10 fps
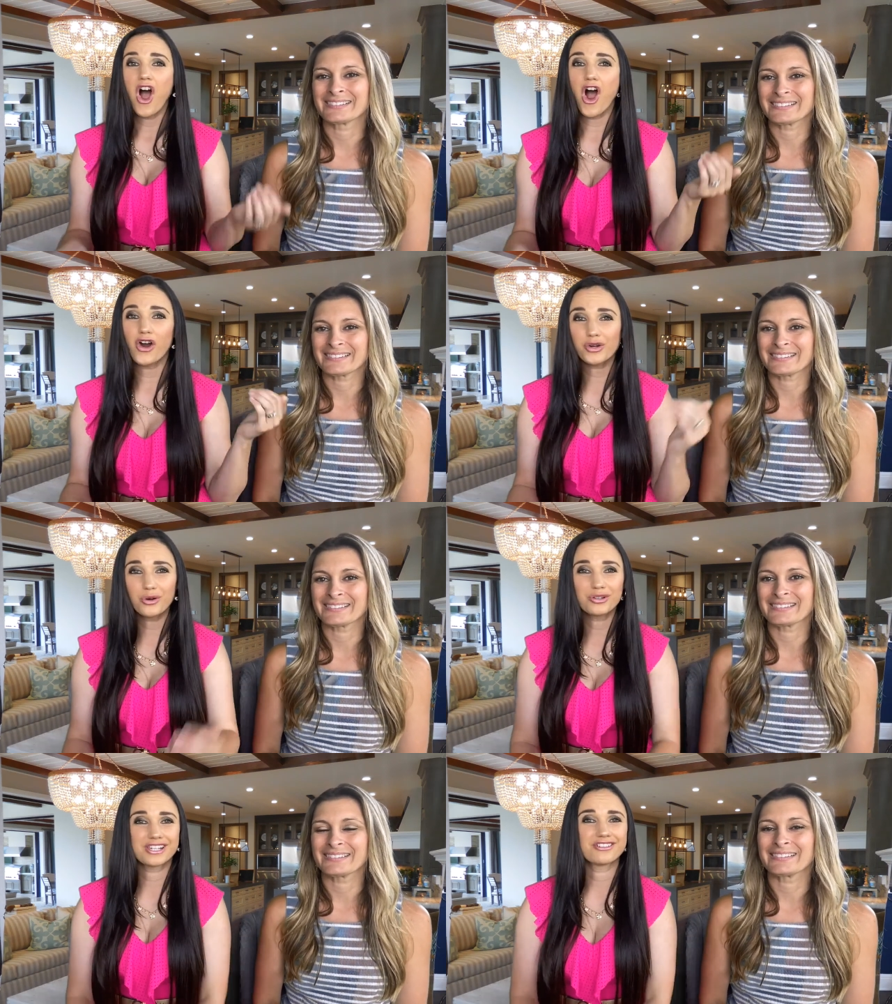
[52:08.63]
Speaker 1: our
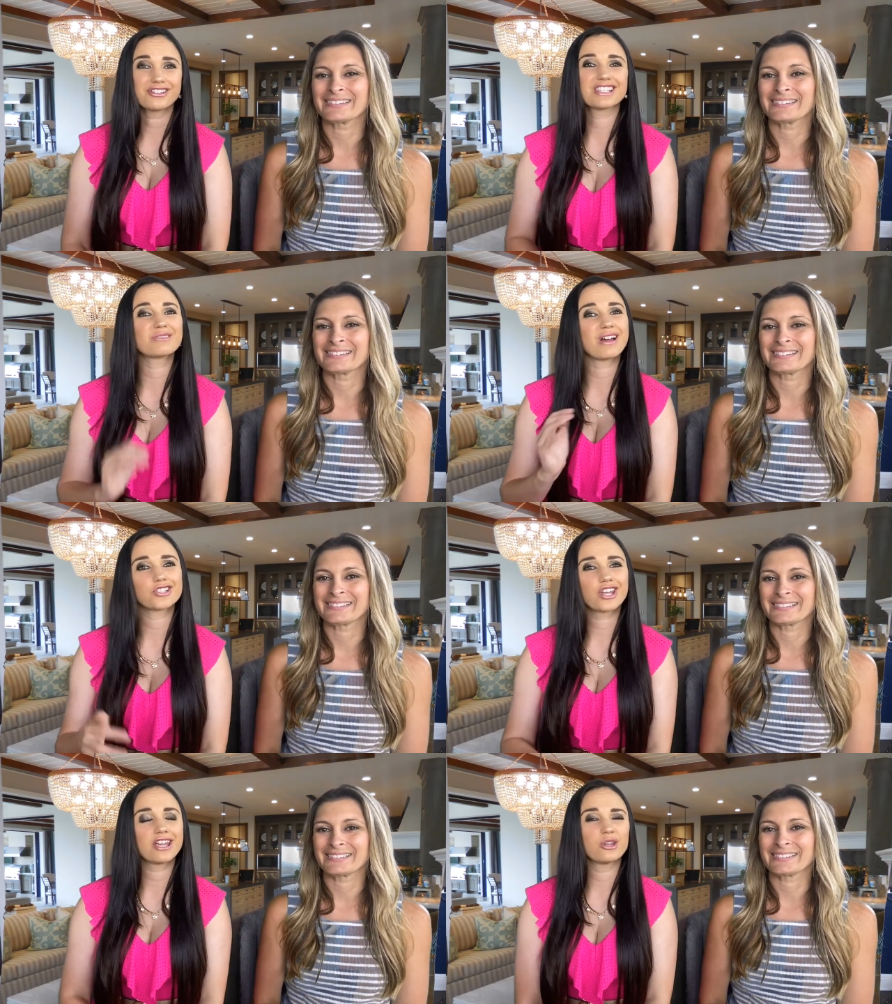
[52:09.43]
goal here is to
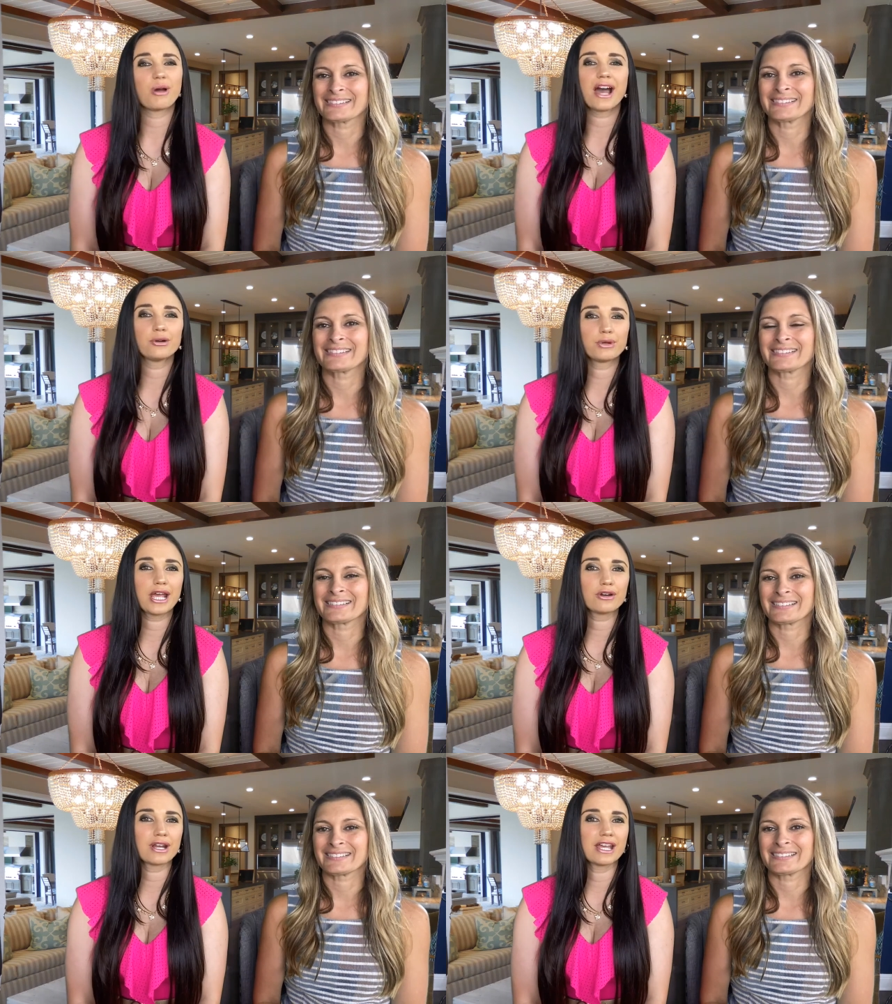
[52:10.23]
educate you. I don't
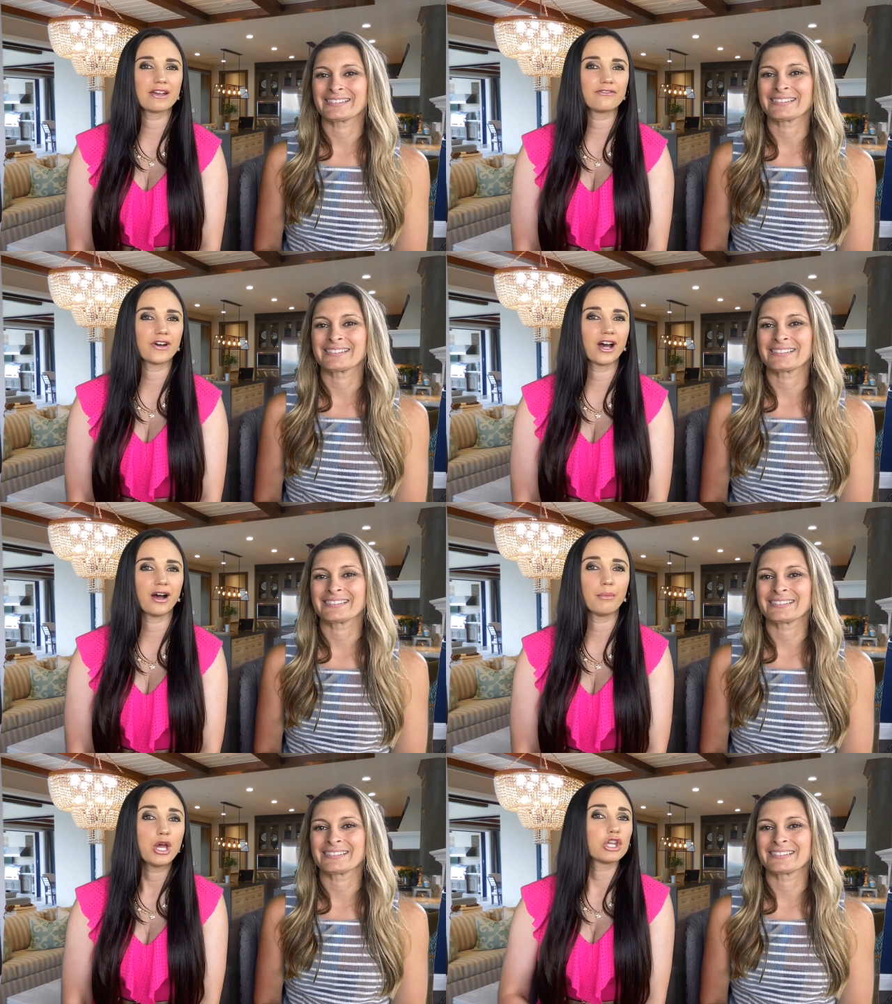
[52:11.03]
care if
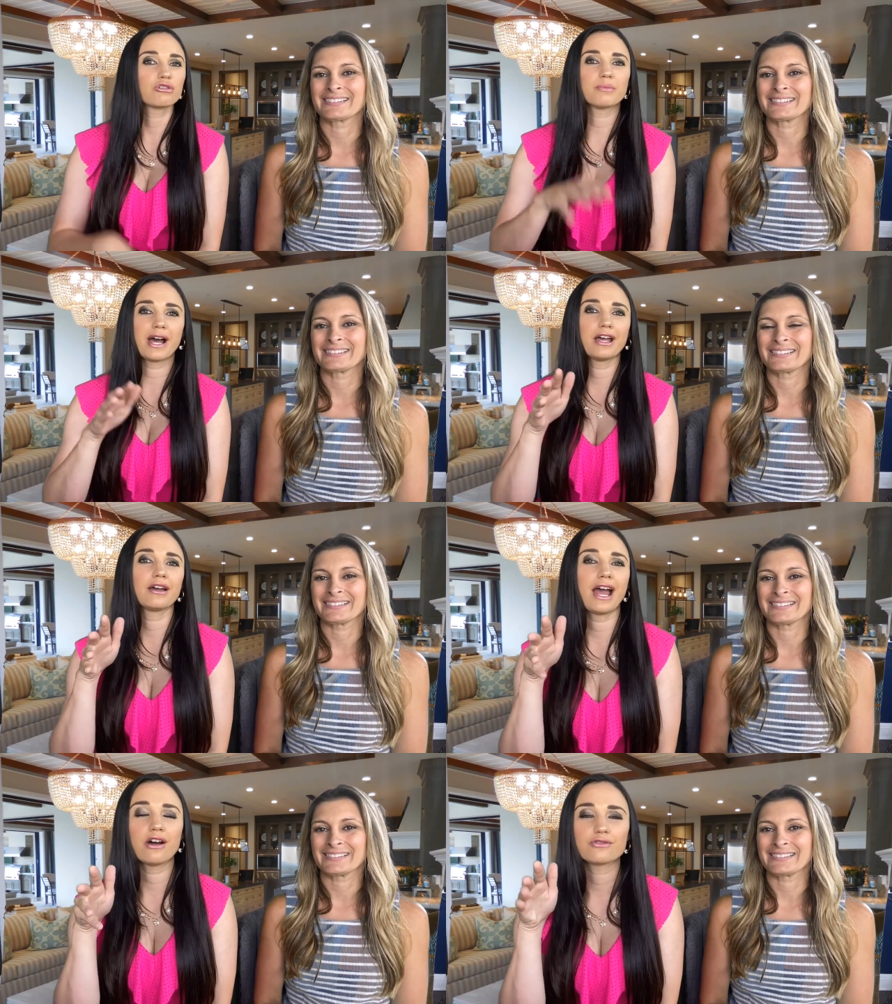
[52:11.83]
um, you're gonna buy a
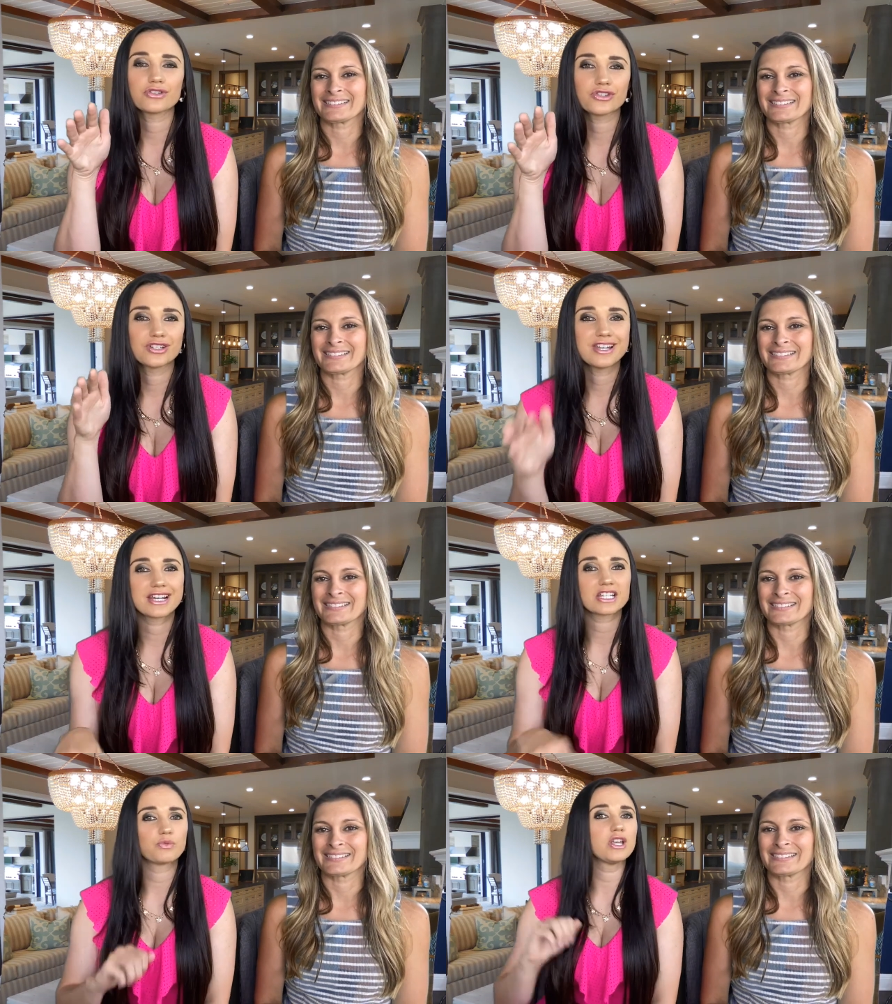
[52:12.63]
house
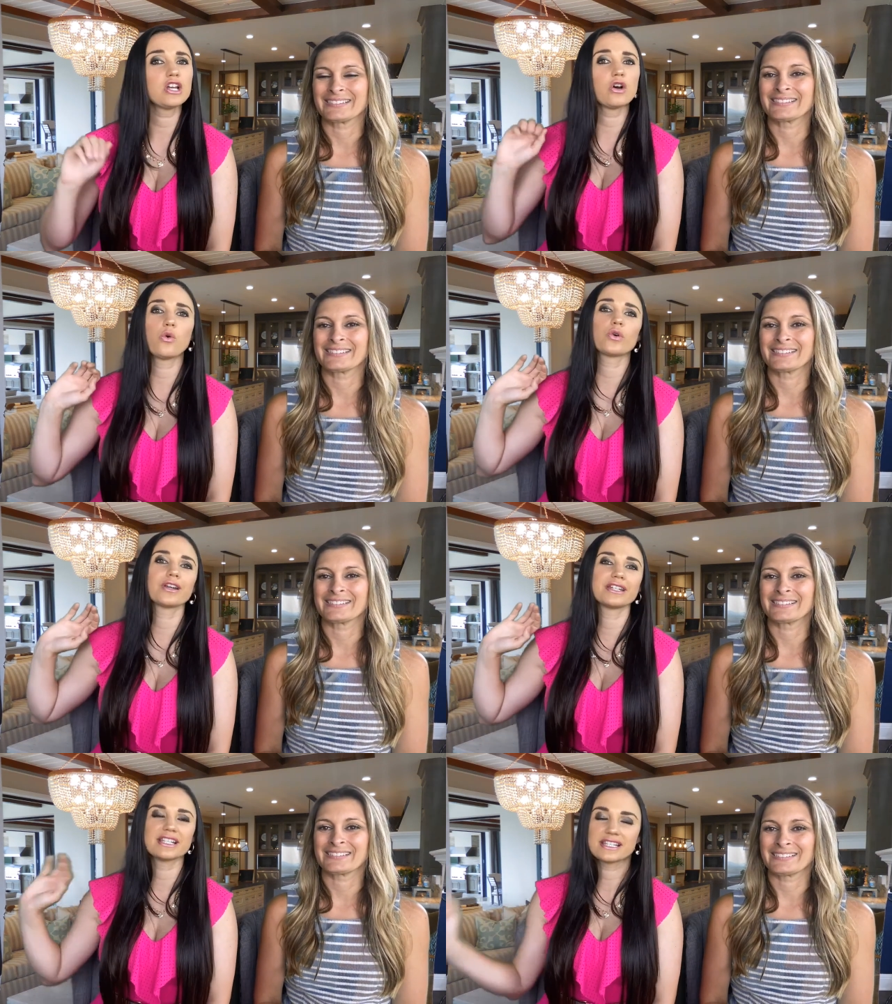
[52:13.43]
next week or
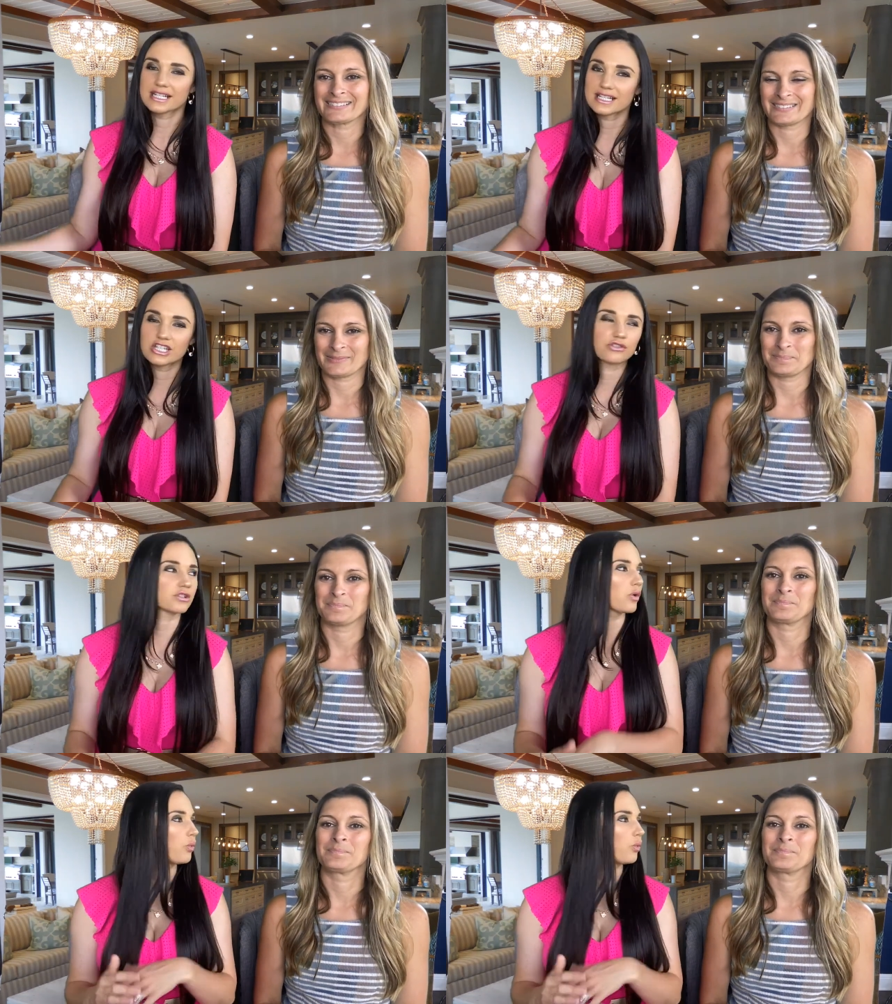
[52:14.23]
in six years.